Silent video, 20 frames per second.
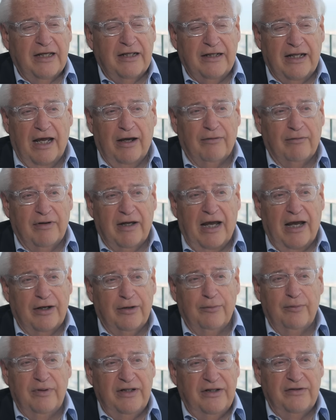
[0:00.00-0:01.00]
Now, how
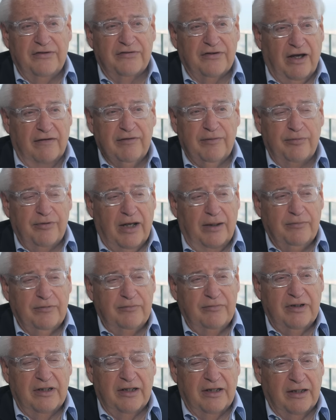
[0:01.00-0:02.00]
do we solve the
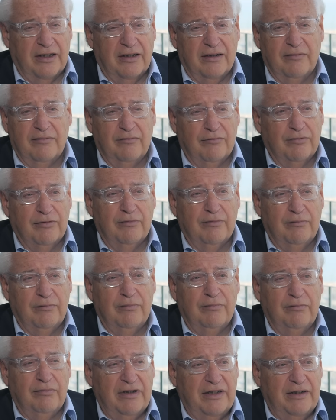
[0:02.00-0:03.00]
problem?
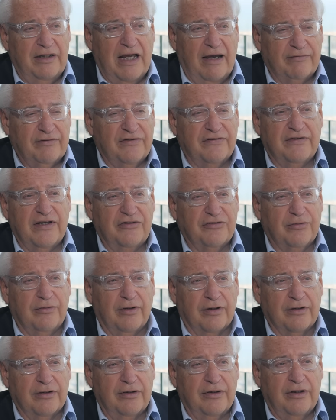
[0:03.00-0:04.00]
We have to stay
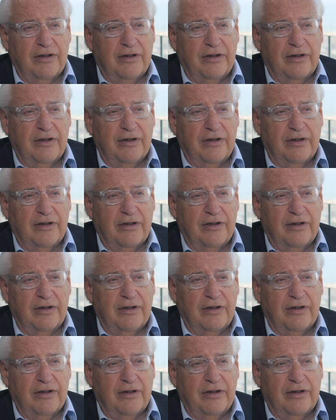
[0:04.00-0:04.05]
strong.